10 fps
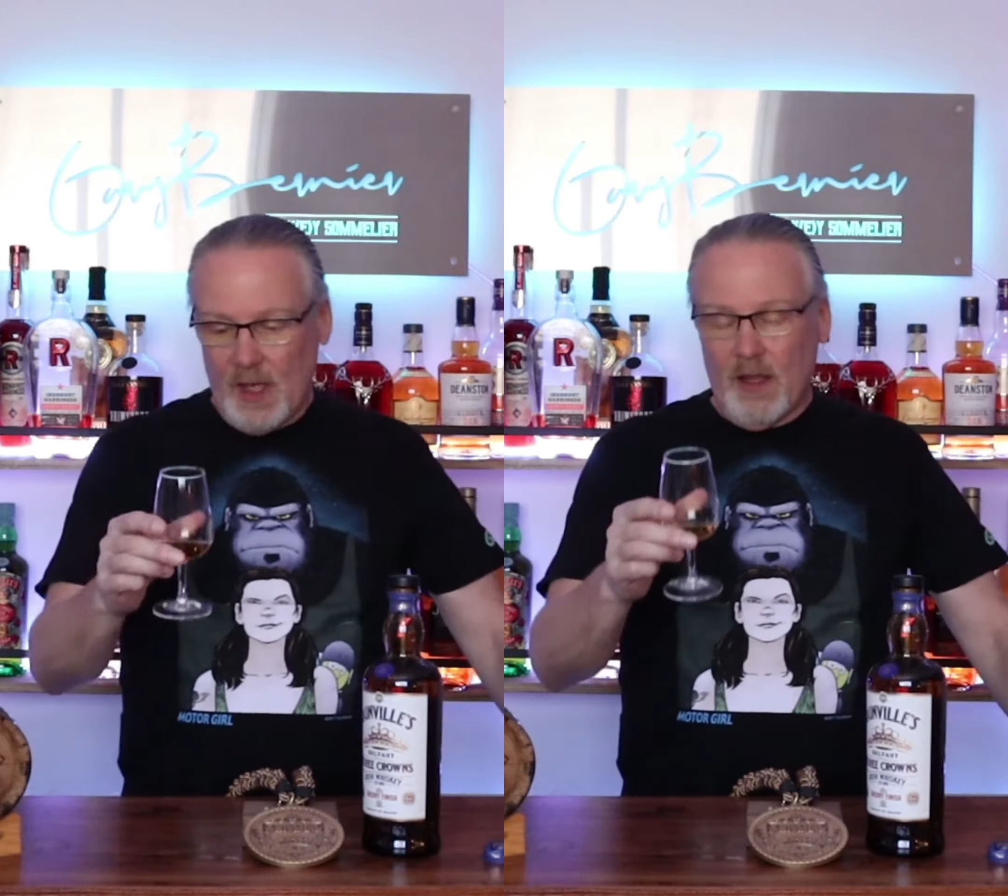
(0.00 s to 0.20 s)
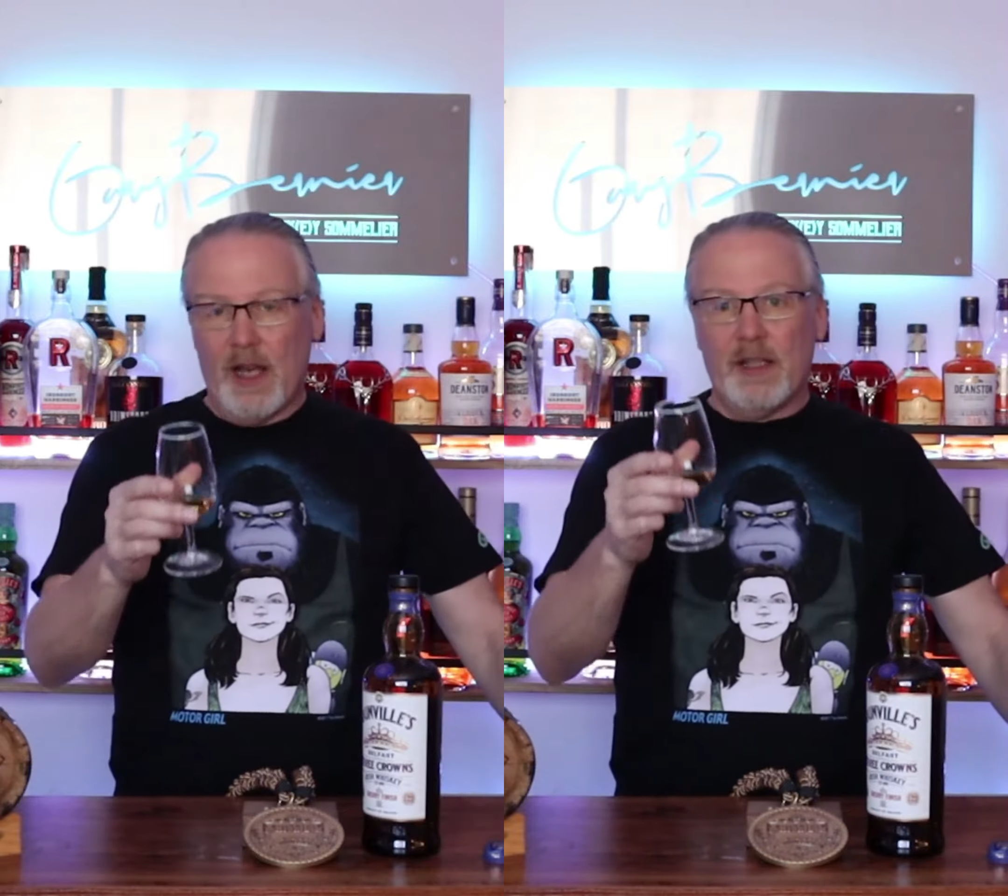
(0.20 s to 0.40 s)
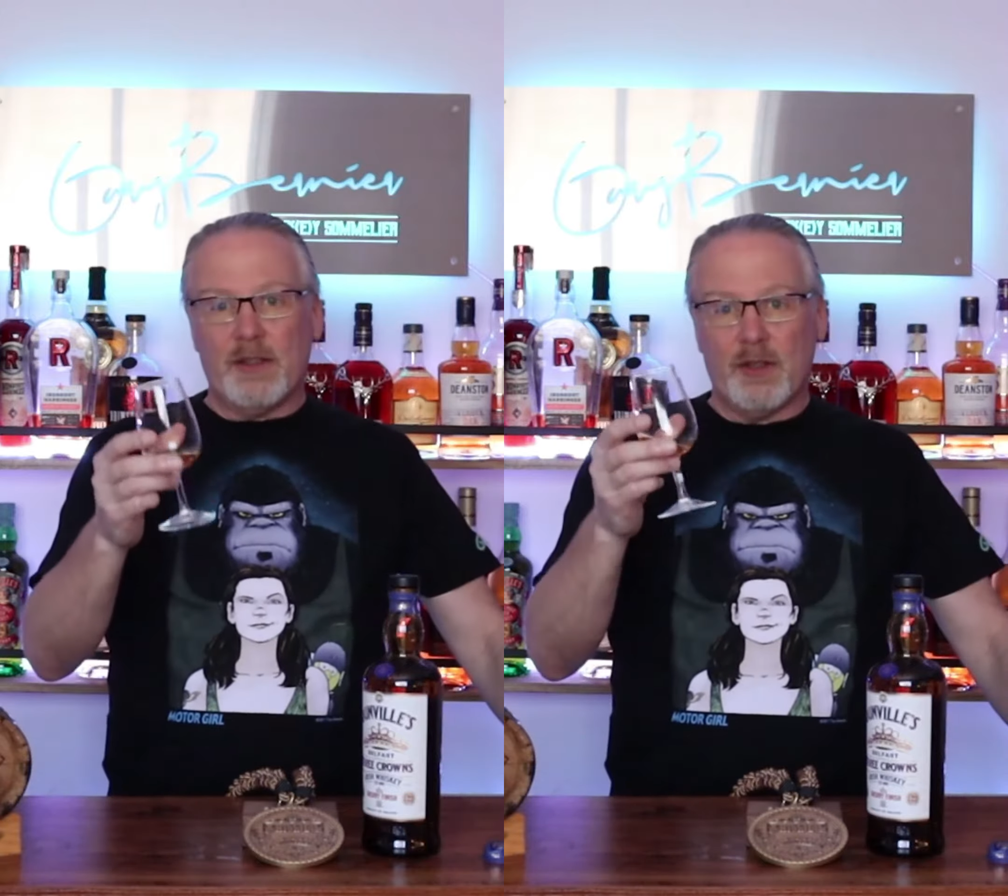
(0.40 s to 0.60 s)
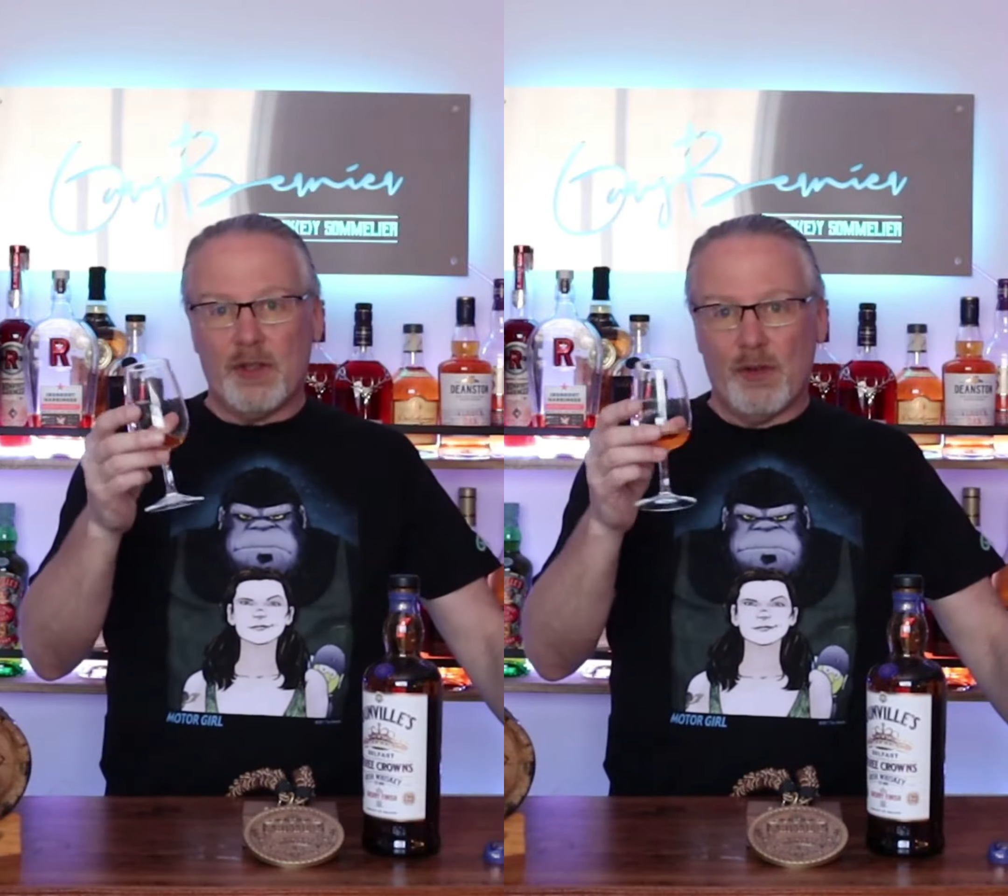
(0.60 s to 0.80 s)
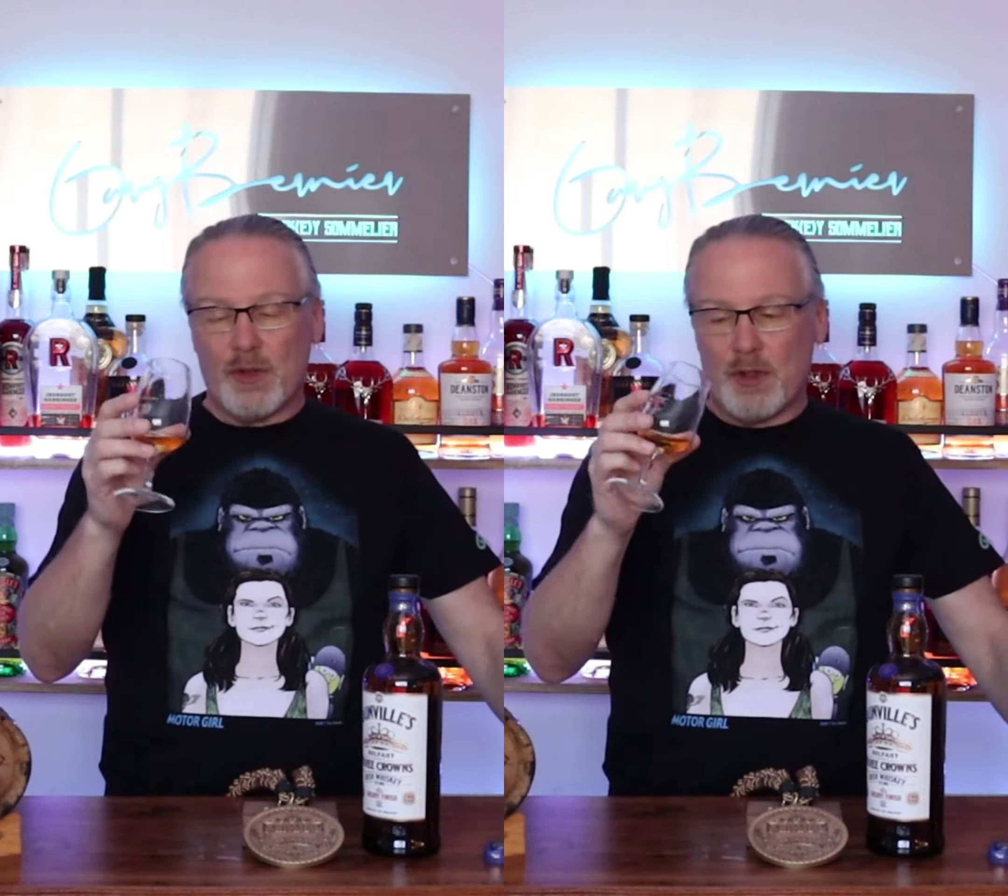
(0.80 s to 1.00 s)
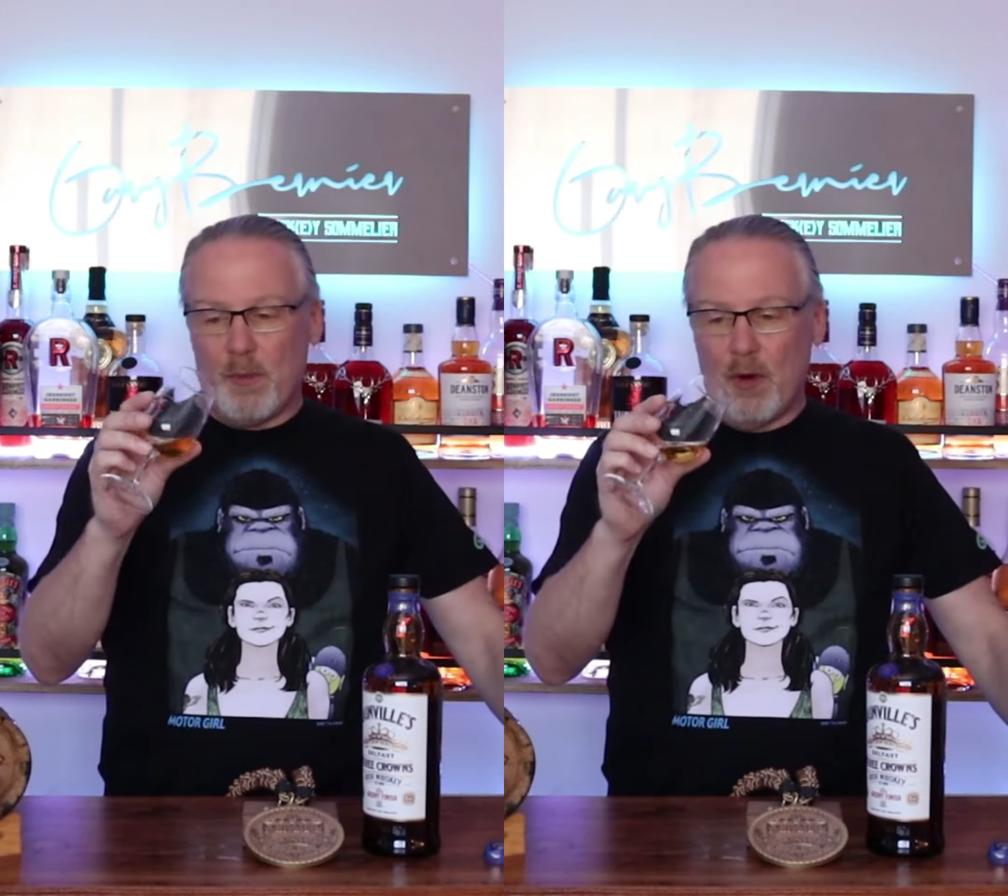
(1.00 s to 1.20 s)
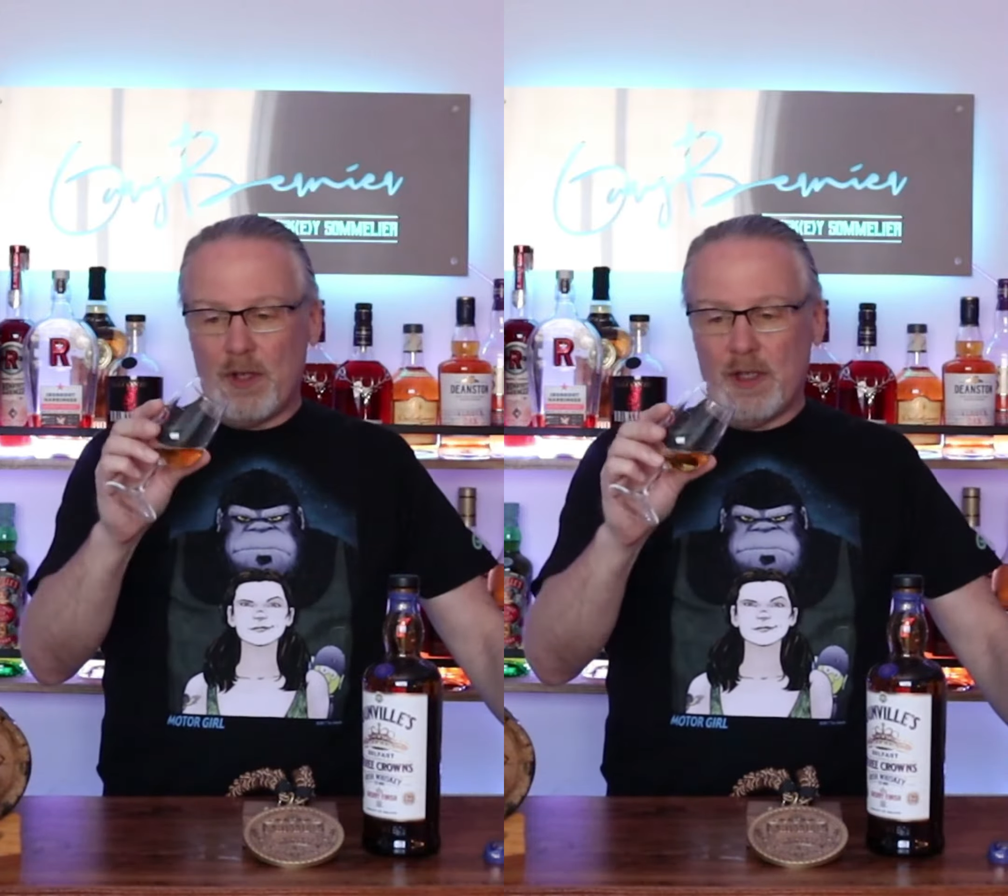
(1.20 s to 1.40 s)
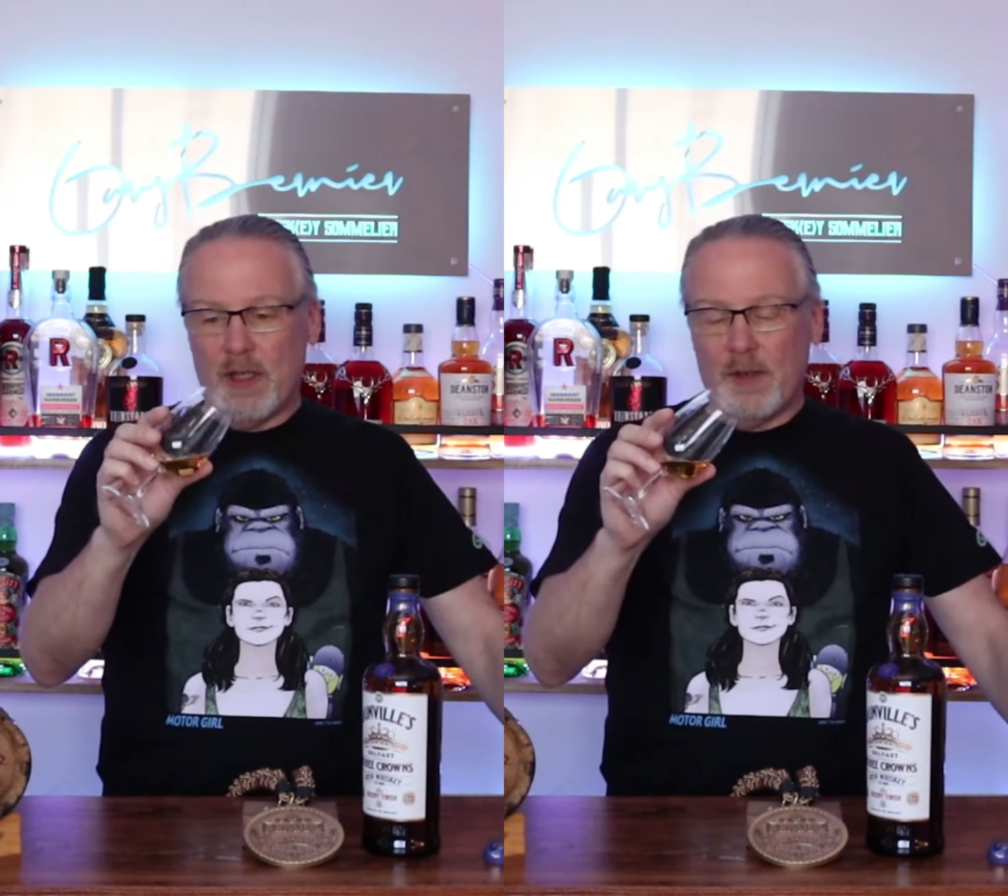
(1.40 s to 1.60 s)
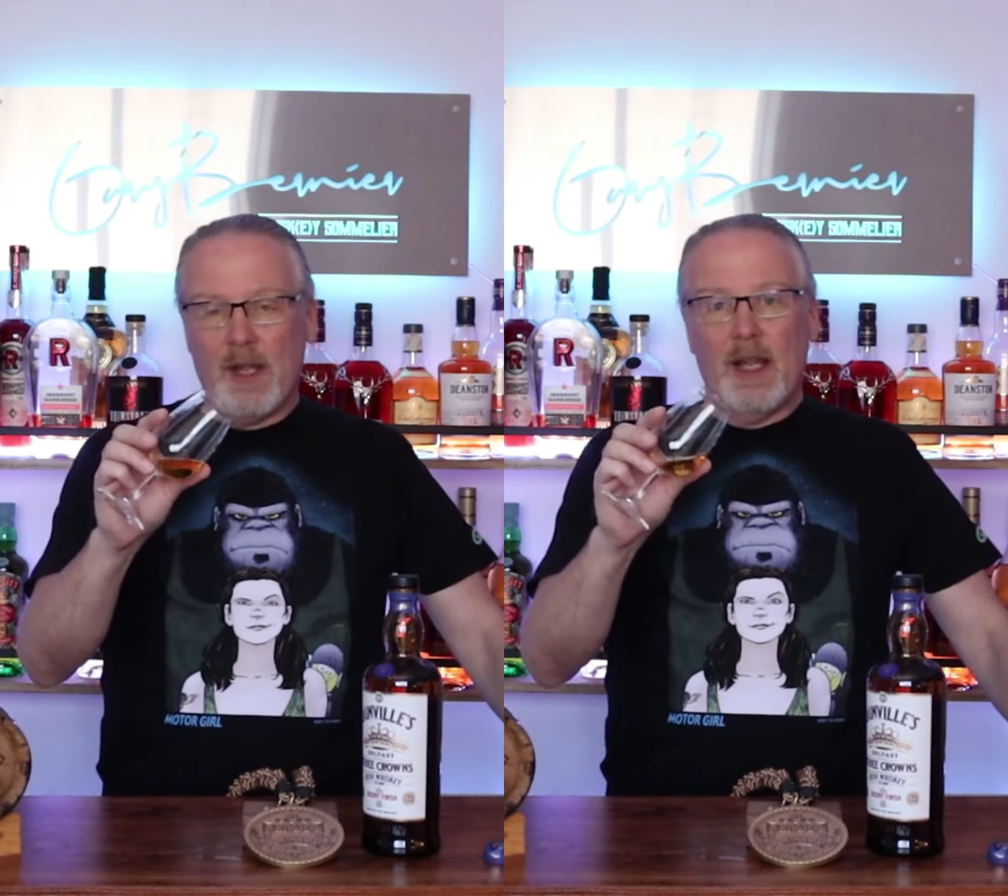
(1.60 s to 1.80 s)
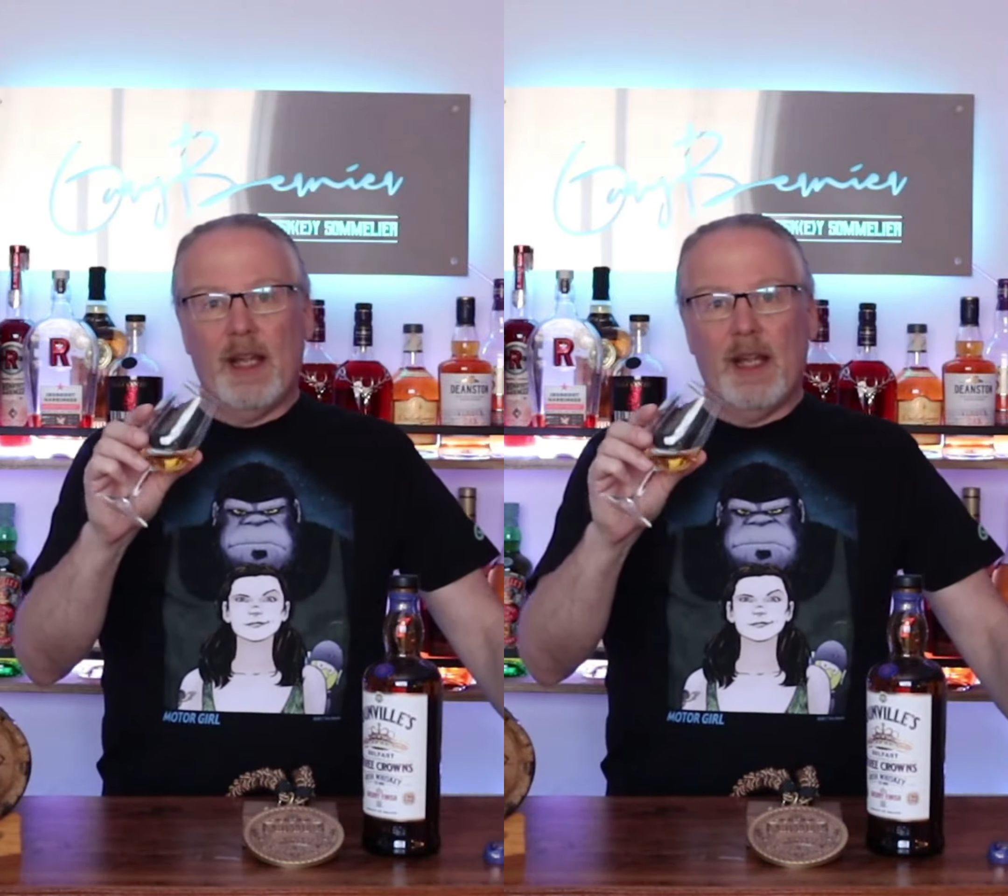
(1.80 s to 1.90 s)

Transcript: light, there's no smoke here.